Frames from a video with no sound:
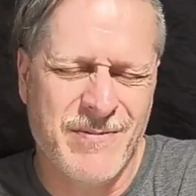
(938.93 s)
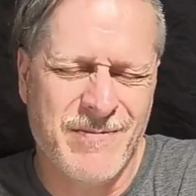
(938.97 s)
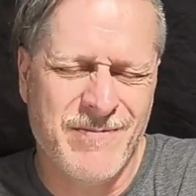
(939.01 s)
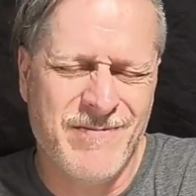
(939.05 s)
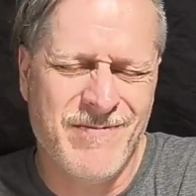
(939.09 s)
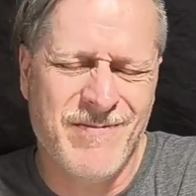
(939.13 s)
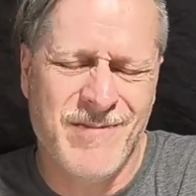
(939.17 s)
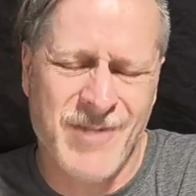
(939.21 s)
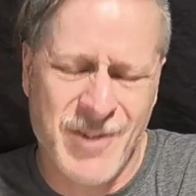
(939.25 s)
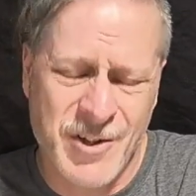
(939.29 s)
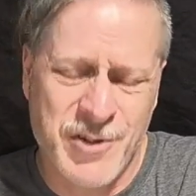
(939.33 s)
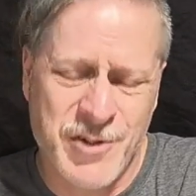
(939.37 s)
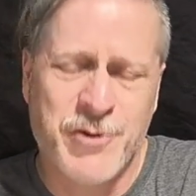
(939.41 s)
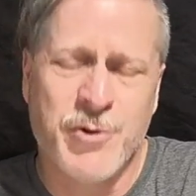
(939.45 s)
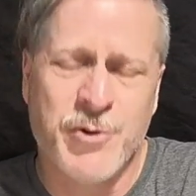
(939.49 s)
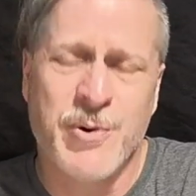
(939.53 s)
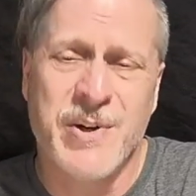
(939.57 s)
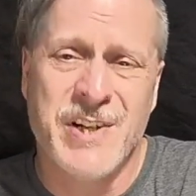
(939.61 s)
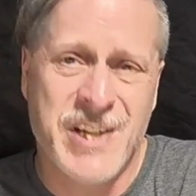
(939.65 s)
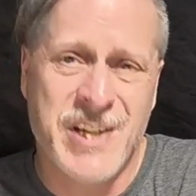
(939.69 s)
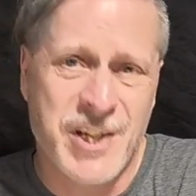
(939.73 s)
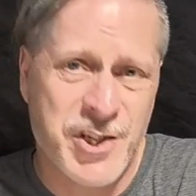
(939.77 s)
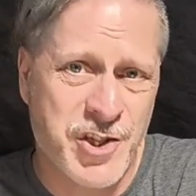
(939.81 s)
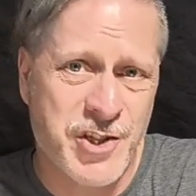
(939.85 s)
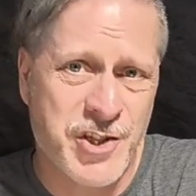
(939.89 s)
the
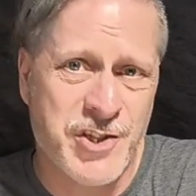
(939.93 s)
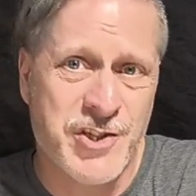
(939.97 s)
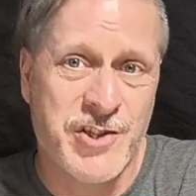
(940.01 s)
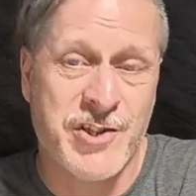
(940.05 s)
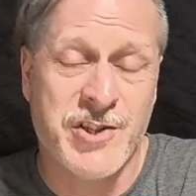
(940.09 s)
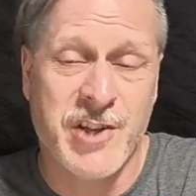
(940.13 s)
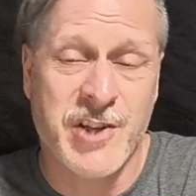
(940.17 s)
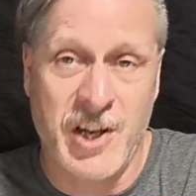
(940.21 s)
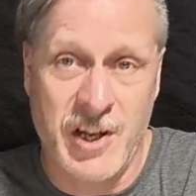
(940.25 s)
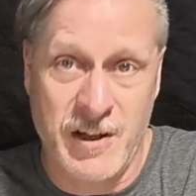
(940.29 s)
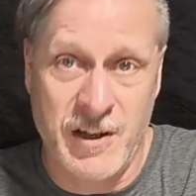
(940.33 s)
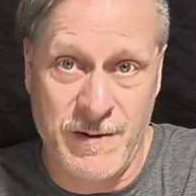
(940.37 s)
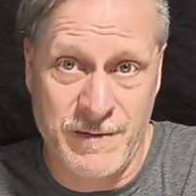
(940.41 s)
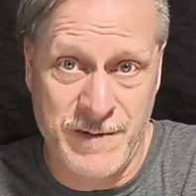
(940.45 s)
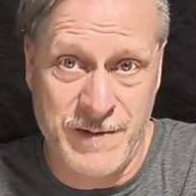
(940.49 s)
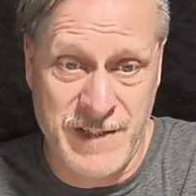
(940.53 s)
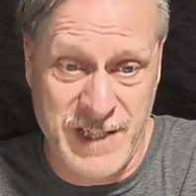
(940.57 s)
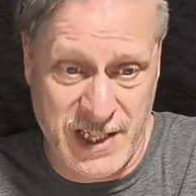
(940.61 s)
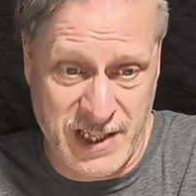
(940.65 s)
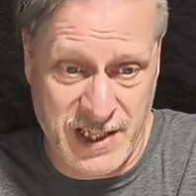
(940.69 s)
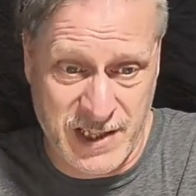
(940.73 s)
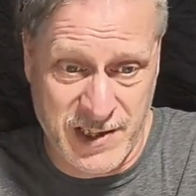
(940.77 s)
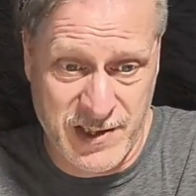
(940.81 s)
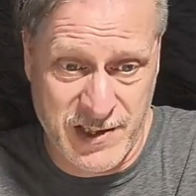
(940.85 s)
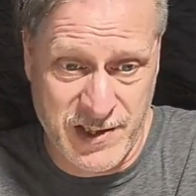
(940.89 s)
traditions of
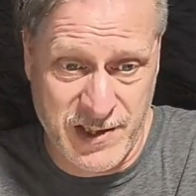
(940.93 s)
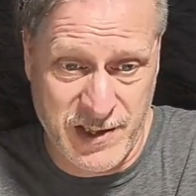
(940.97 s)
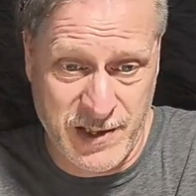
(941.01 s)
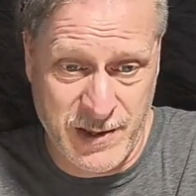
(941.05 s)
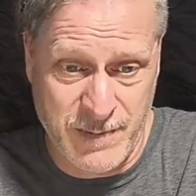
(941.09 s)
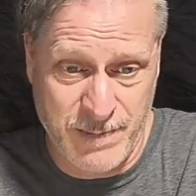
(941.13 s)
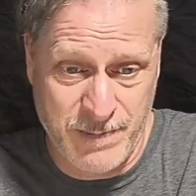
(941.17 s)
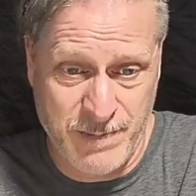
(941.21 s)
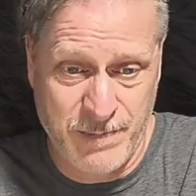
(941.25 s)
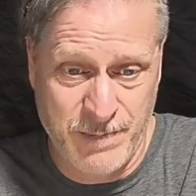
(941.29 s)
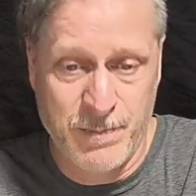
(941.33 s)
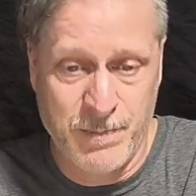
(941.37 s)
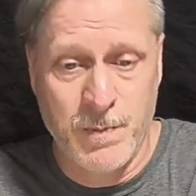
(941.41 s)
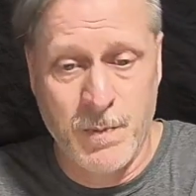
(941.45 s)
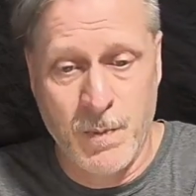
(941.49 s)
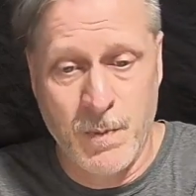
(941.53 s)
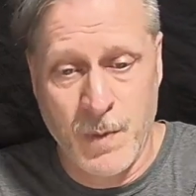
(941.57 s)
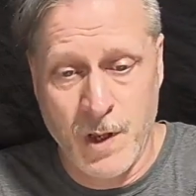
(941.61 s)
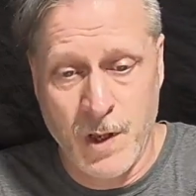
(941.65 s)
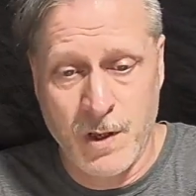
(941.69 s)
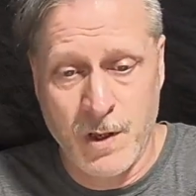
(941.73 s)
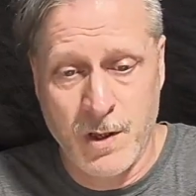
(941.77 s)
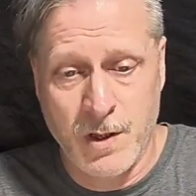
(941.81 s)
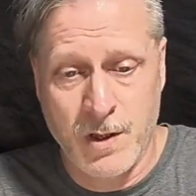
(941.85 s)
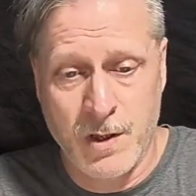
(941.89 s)
Texta,
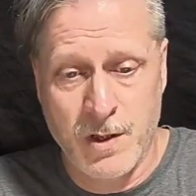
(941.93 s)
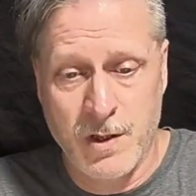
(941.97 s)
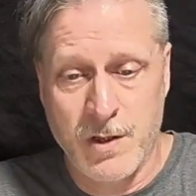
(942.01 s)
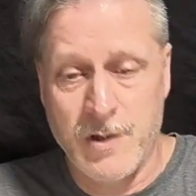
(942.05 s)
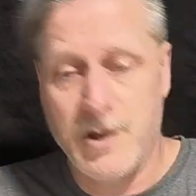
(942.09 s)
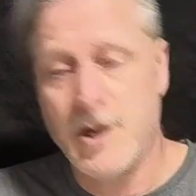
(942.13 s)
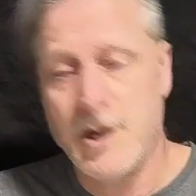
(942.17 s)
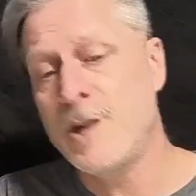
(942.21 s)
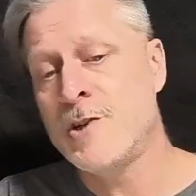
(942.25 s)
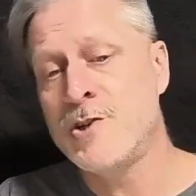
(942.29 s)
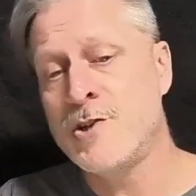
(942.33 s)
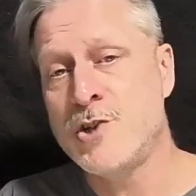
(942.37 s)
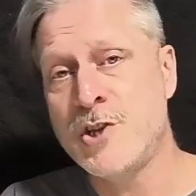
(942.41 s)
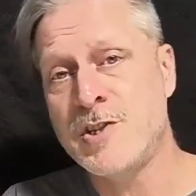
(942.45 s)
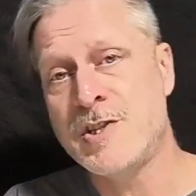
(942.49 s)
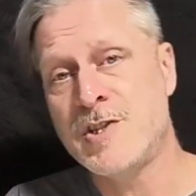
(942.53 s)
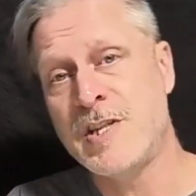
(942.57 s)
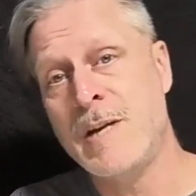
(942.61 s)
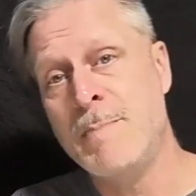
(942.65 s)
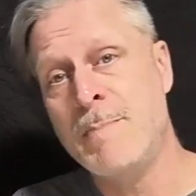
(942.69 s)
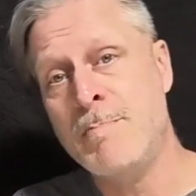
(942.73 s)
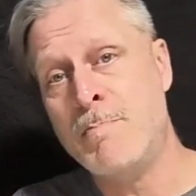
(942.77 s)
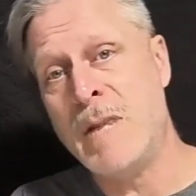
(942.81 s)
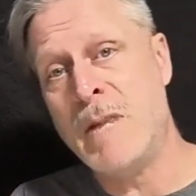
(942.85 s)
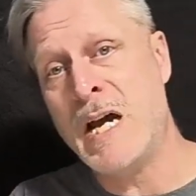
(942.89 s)
not just
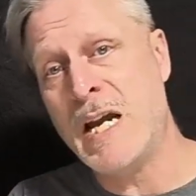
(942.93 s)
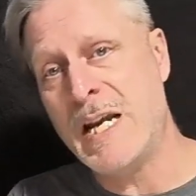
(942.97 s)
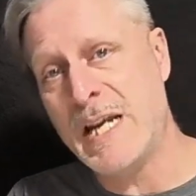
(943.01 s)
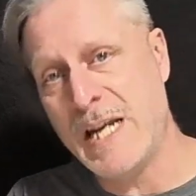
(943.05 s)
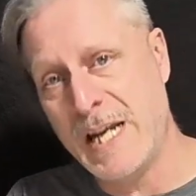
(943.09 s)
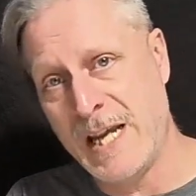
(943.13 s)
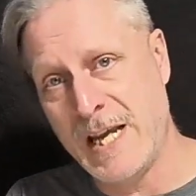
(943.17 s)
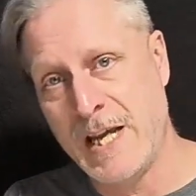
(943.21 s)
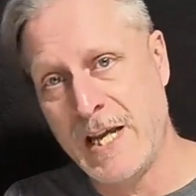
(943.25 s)
in mining,